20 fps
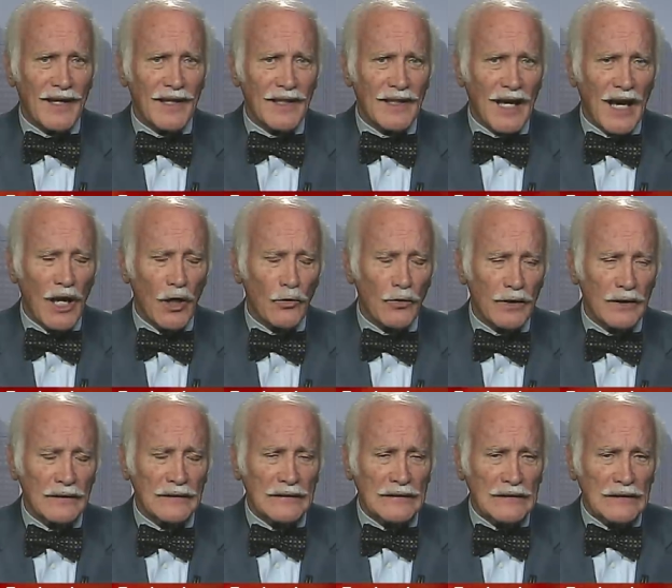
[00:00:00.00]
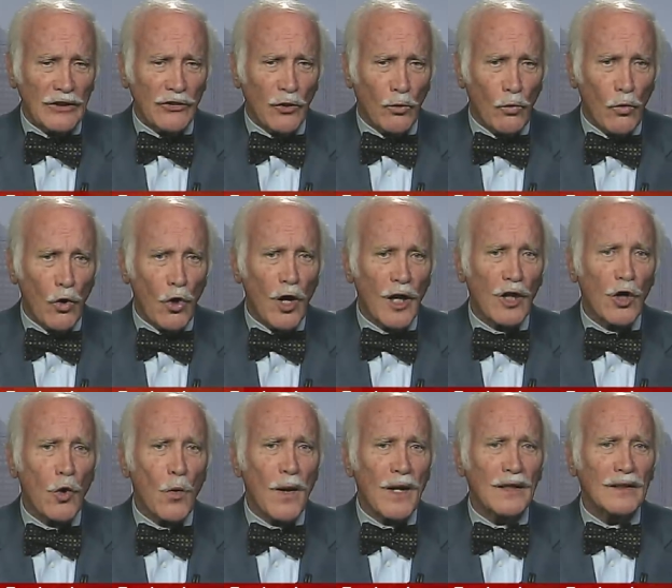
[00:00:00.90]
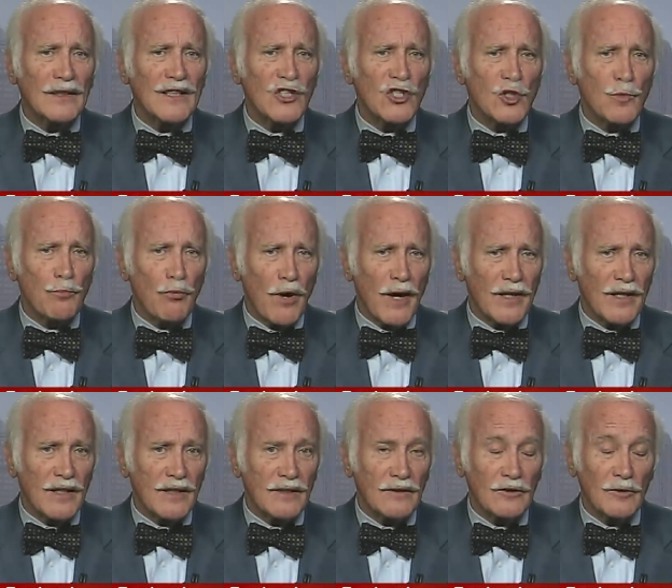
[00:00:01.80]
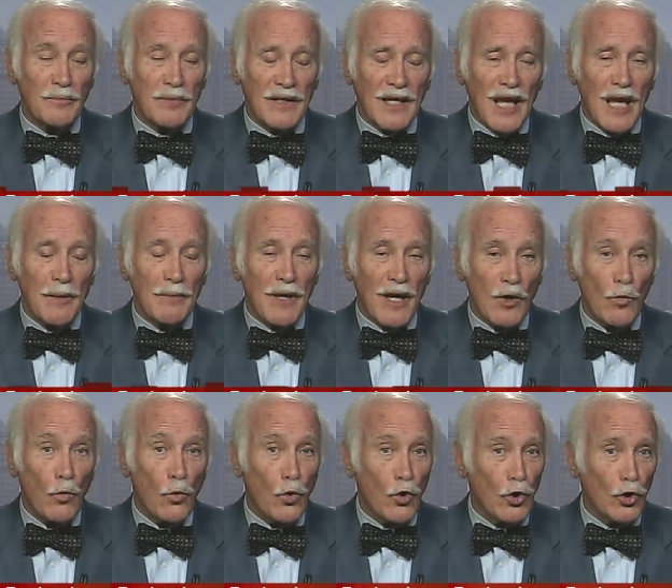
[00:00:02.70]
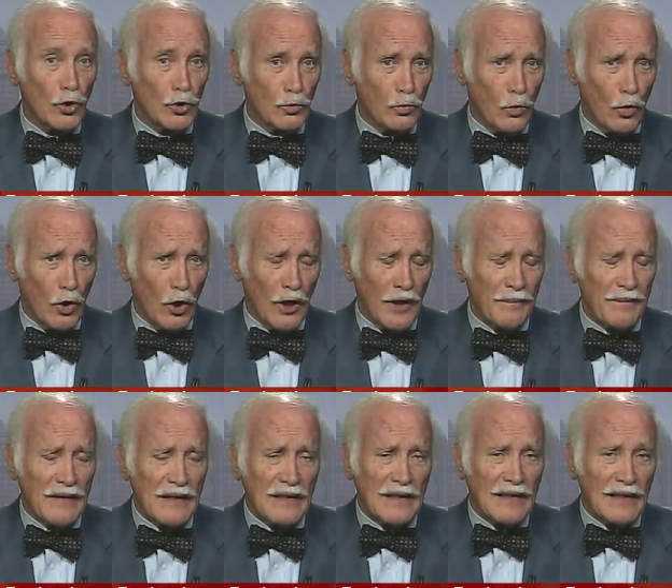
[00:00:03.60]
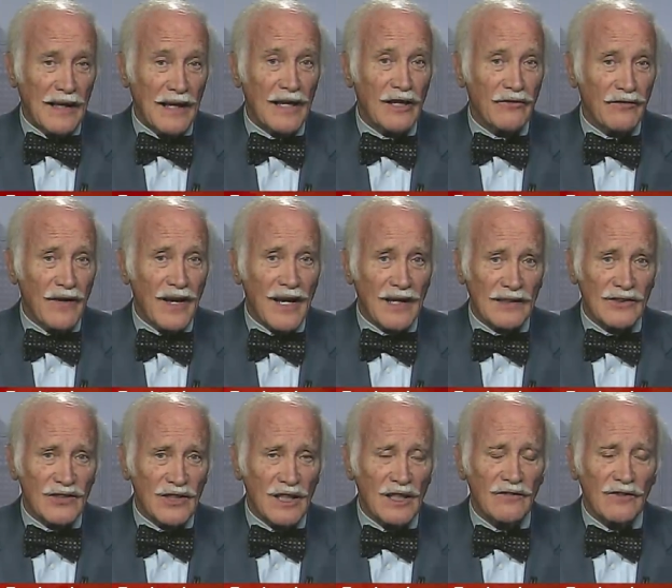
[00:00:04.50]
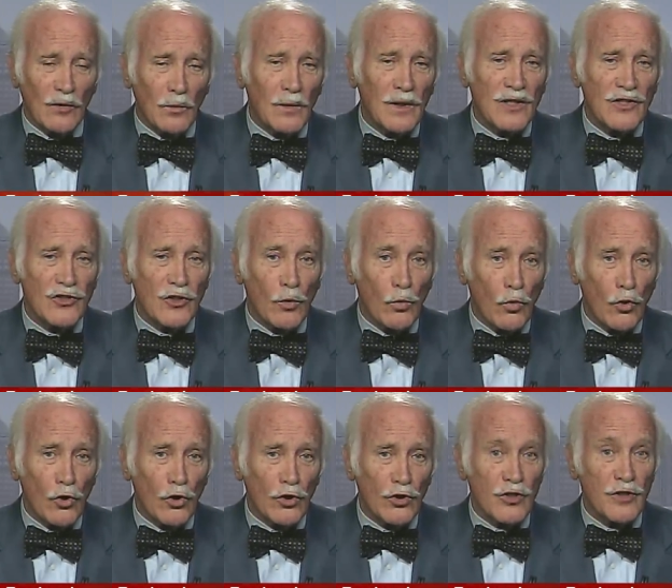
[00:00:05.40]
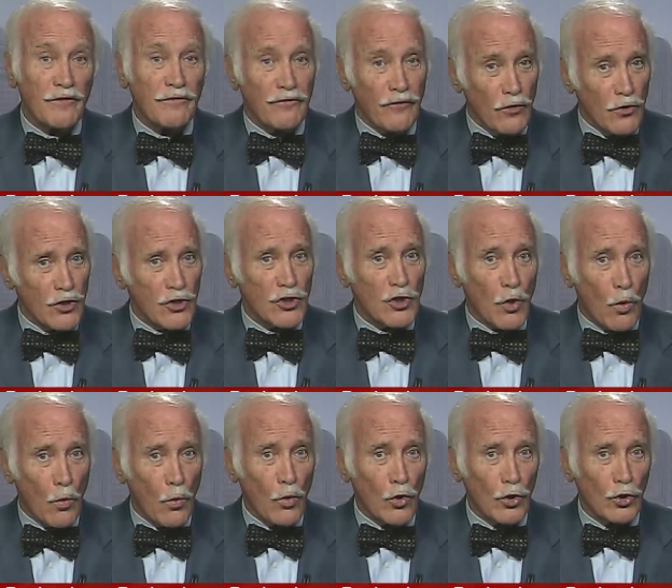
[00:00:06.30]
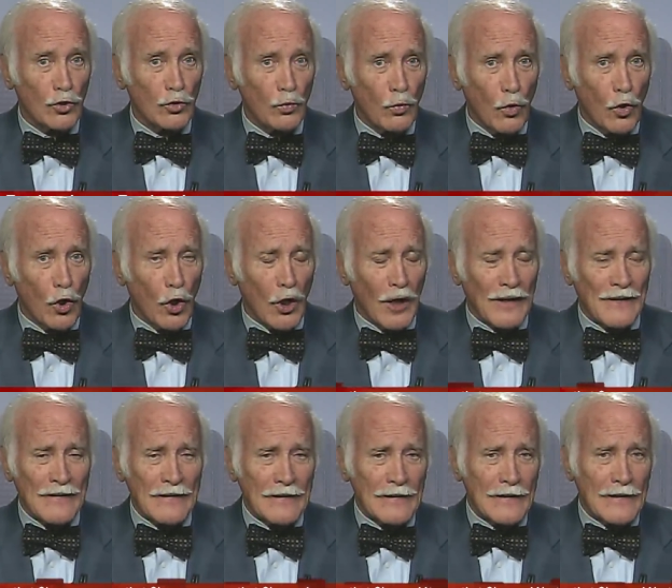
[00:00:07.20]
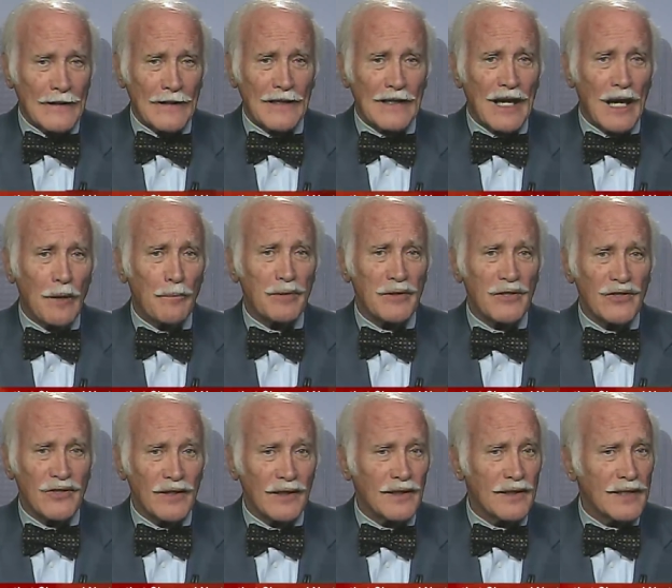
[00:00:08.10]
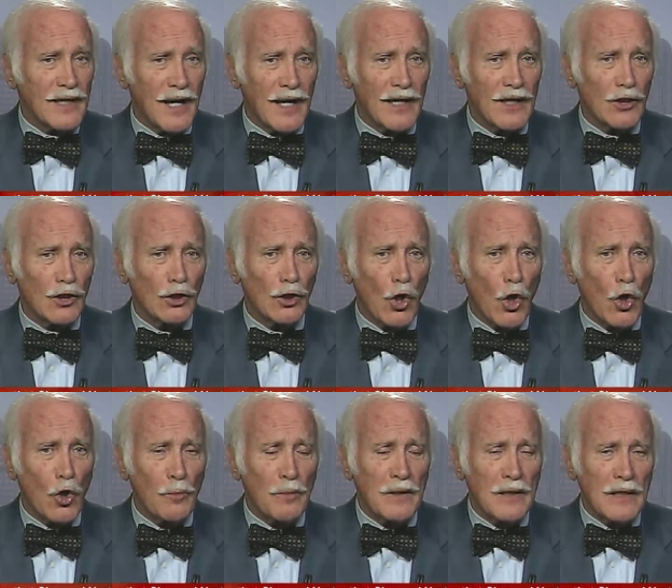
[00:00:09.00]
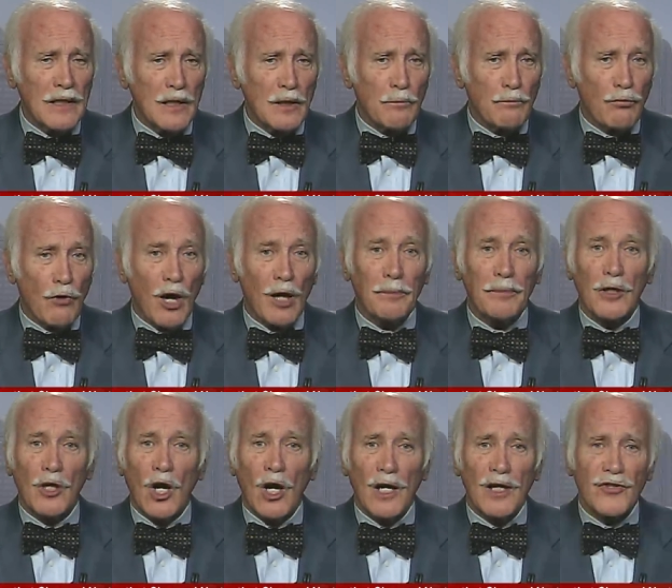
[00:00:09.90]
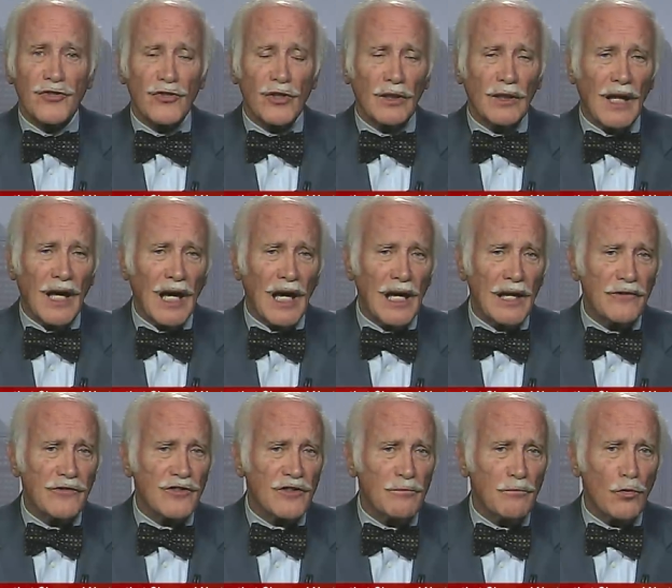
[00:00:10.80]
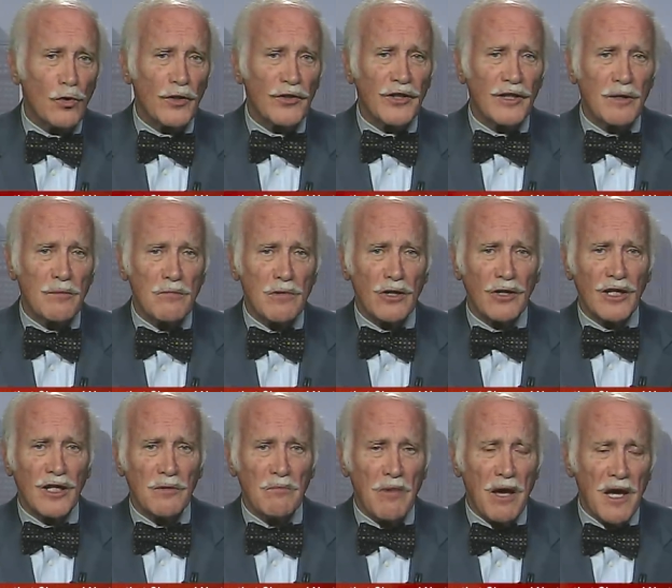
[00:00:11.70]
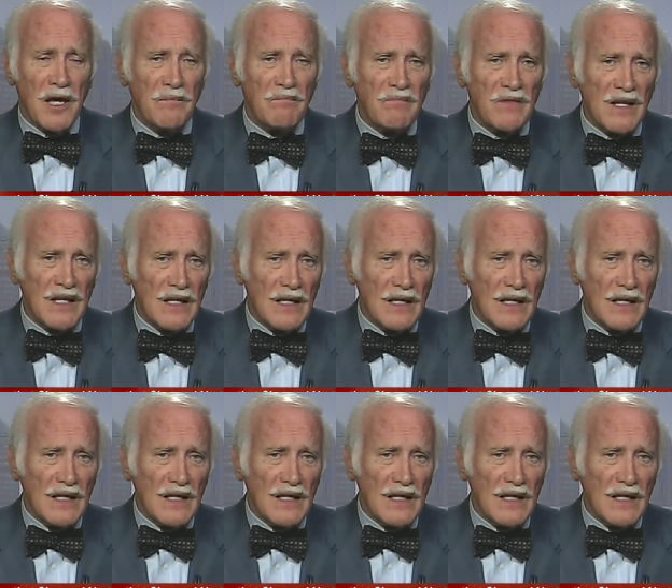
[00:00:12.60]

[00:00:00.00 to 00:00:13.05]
encounter, the war quickly spread until it became a world war. And in fact, Steve, it was the world's first world war. It encompassed the entire globe, probably cost the lives of more than a million men,